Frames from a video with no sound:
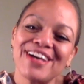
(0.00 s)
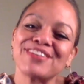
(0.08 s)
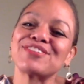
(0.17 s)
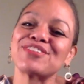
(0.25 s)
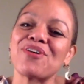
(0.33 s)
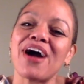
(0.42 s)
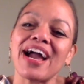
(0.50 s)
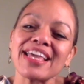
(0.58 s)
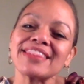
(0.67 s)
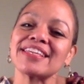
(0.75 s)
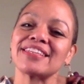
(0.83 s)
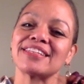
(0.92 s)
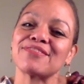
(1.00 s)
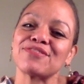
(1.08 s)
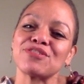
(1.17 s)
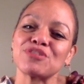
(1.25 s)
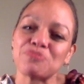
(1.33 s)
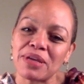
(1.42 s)
So I think that if
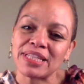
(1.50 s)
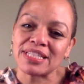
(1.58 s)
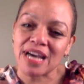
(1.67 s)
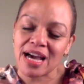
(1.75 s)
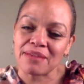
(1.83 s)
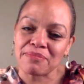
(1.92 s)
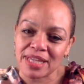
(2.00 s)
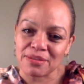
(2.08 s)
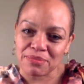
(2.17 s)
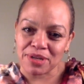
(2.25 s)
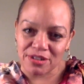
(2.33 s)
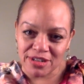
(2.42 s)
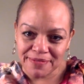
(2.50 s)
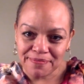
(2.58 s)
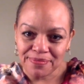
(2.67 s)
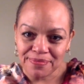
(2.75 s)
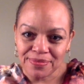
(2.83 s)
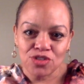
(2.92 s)
you spend time in the mirror,
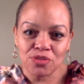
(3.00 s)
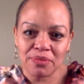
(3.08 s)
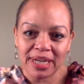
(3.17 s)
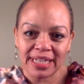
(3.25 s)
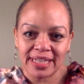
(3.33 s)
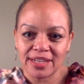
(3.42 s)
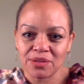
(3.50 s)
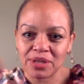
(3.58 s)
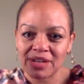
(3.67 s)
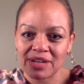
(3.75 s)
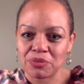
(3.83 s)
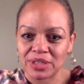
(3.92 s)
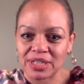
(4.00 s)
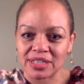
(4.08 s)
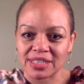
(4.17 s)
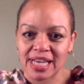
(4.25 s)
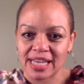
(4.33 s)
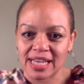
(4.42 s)
you might hear what everyone
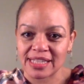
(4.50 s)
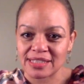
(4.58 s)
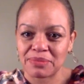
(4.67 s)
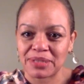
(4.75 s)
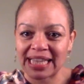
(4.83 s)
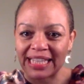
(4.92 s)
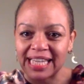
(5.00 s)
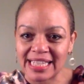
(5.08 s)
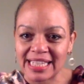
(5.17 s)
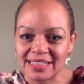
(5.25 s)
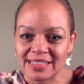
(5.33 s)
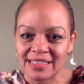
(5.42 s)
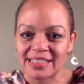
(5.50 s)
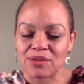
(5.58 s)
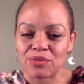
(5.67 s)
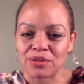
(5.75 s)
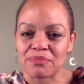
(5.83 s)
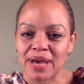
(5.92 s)
else says, but at the end of the day,
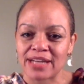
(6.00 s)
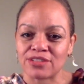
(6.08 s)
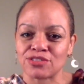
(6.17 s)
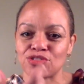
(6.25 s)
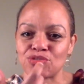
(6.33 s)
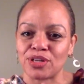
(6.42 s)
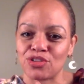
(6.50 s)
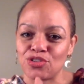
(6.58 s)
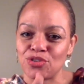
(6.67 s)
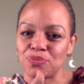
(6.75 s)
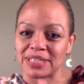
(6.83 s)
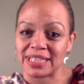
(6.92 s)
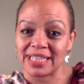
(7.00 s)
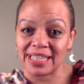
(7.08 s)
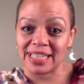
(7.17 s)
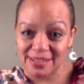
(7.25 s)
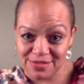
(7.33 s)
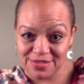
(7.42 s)
what matters is what you
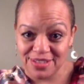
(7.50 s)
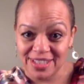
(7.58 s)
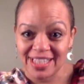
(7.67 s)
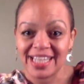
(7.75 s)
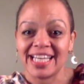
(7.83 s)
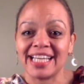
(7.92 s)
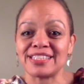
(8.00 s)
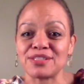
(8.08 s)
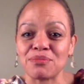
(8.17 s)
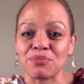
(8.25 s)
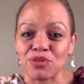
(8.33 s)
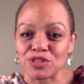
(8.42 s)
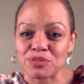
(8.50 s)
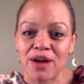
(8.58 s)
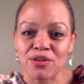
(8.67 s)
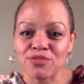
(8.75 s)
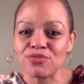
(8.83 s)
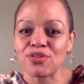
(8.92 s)
believe. It's the most
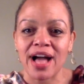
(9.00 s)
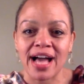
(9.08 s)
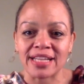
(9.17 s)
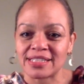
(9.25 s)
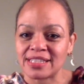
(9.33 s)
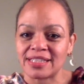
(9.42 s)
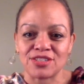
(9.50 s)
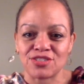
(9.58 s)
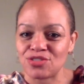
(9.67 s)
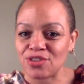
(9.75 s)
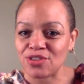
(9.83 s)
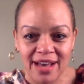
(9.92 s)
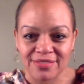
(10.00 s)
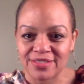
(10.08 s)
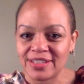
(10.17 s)
powerful asset that you have.